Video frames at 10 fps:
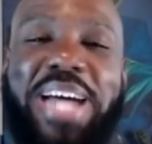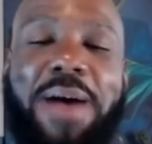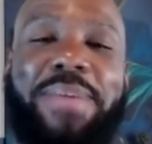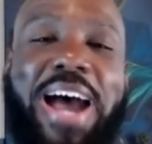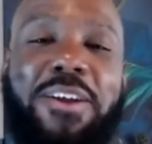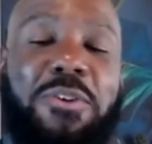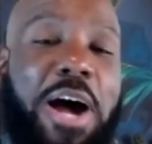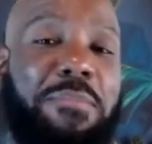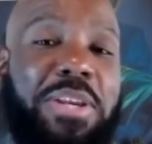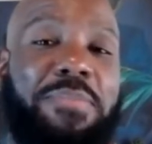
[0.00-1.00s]
I mean, I don't know
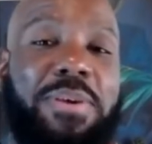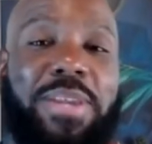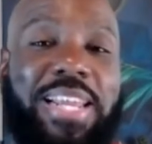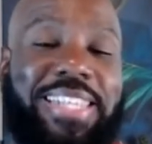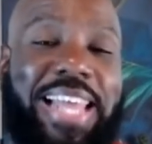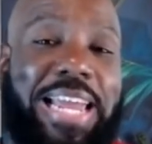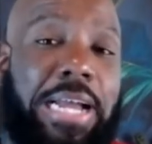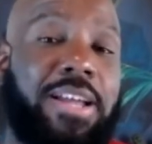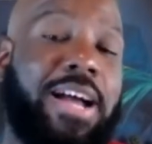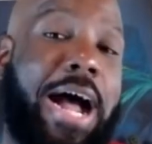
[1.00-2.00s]
how many people that's like,
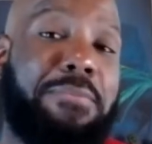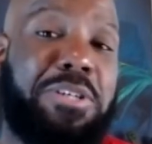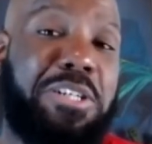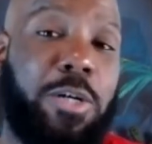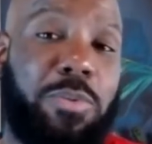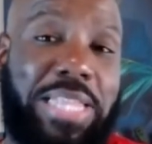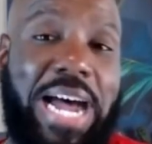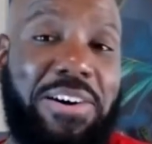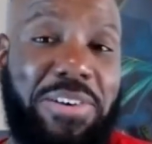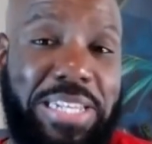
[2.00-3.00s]
I'm good
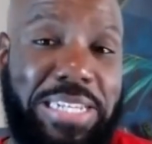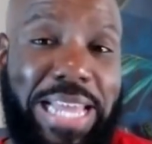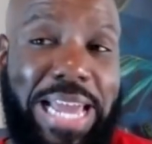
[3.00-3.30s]
without it.